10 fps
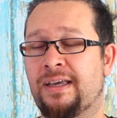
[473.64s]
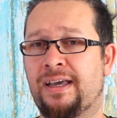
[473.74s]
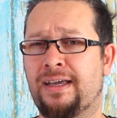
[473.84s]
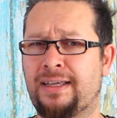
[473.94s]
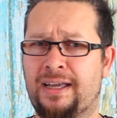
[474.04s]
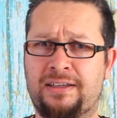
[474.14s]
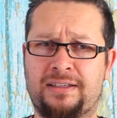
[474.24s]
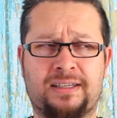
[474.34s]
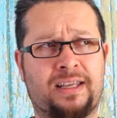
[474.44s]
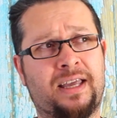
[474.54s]

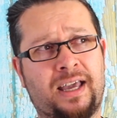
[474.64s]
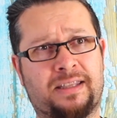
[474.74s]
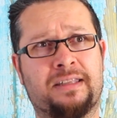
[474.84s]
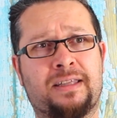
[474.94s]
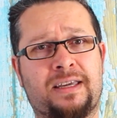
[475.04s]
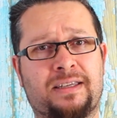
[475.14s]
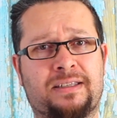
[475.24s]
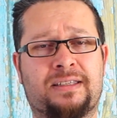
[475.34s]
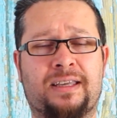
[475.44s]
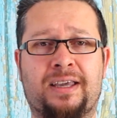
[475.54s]
and other
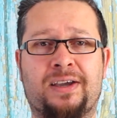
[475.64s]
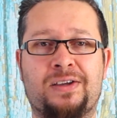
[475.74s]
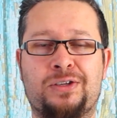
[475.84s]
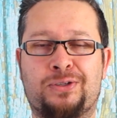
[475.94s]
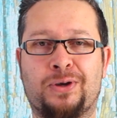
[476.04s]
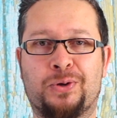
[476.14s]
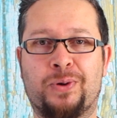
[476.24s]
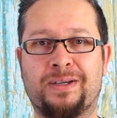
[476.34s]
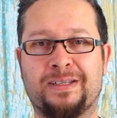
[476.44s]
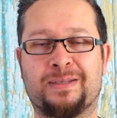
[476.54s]
things you don't
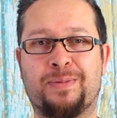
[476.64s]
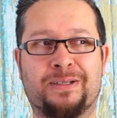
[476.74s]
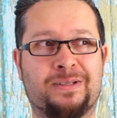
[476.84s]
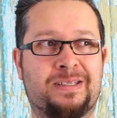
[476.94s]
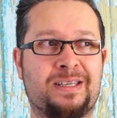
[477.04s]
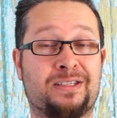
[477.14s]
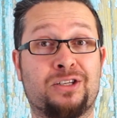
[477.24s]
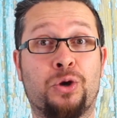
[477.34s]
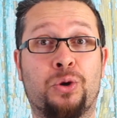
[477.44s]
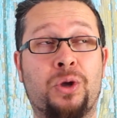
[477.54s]
quite expect to see
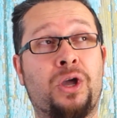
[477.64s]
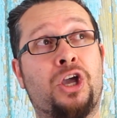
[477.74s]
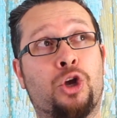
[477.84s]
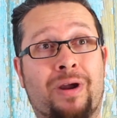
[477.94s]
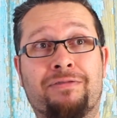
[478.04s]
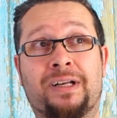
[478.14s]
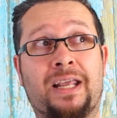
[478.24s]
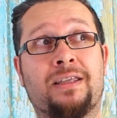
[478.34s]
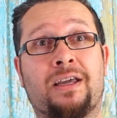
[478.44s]
so graphically.